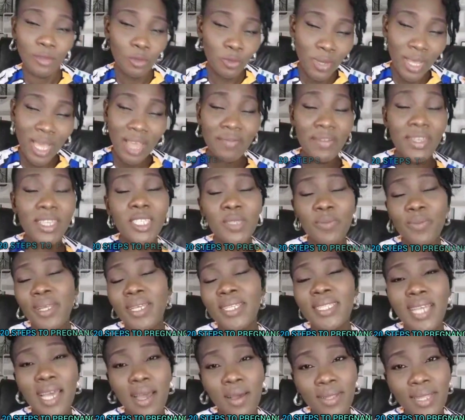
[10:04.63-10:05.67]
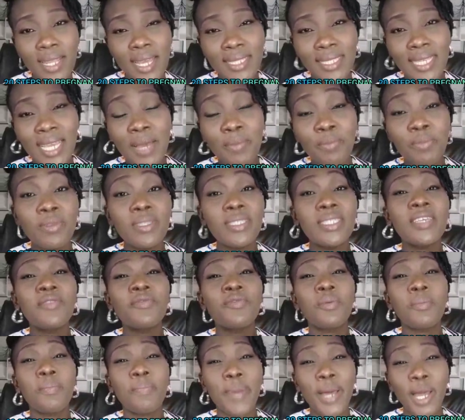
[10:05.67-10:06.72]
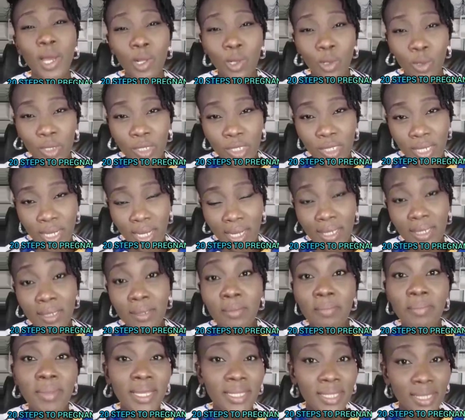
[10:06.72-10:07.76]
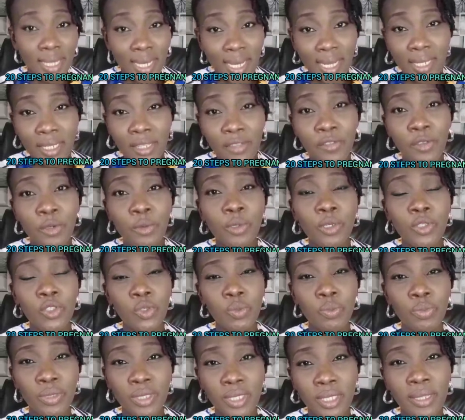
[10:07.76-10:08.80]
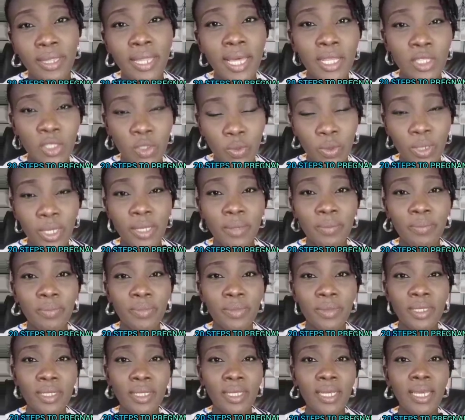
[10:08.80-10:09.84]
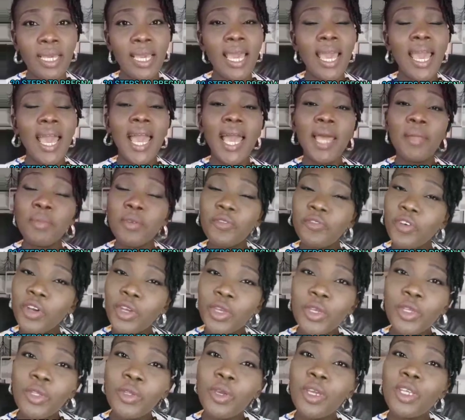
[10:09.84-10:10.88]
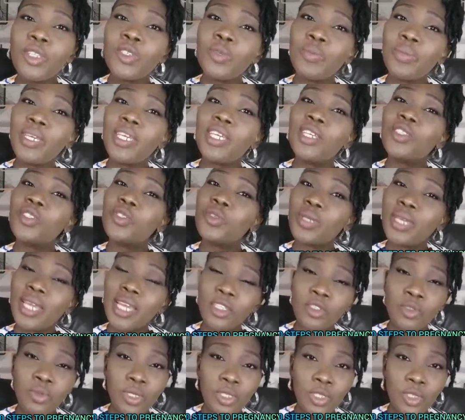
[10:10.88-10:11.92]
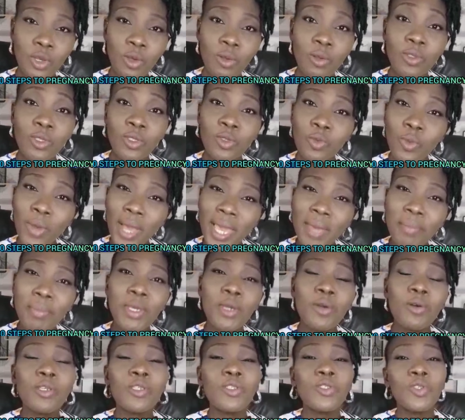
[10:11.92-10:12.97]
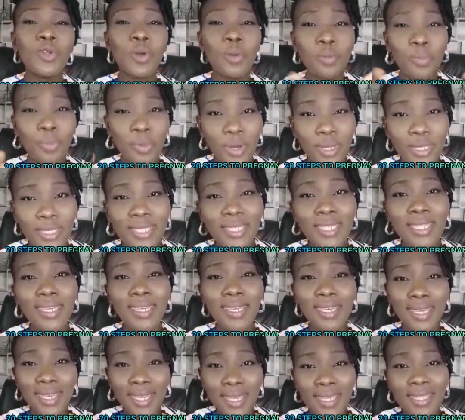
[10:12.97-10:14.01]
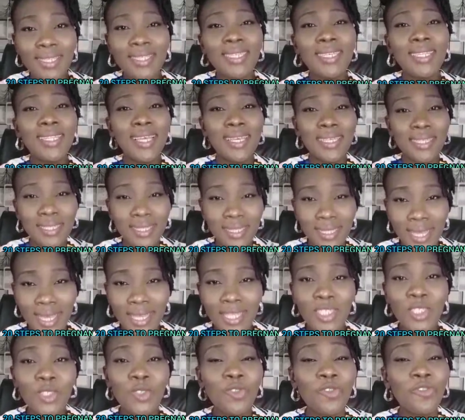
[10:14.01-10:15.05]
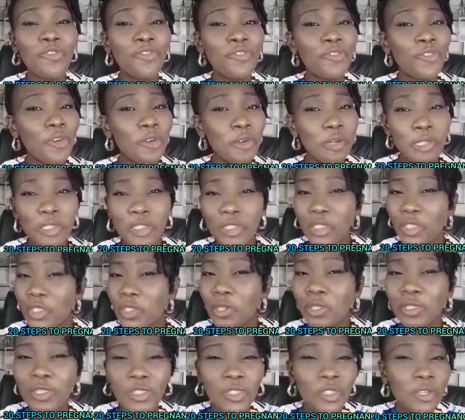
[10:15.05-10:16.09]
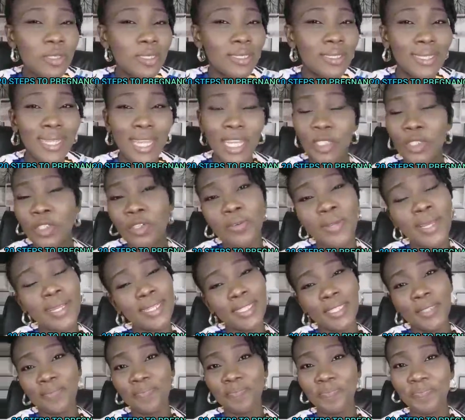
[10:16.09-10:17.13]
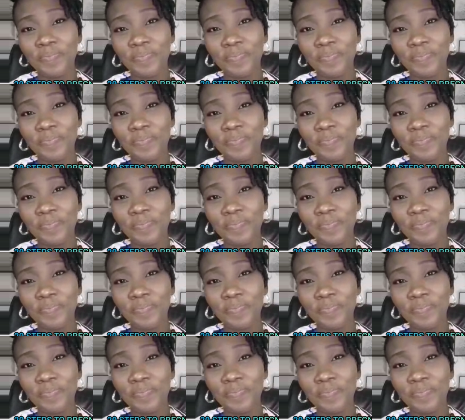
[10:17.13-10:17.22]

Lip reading: We have explained how that happens even biologically, medically, if you want to put it that way. And before you know it, you begin to get results. Why? Because your body is in a state to function just naturally.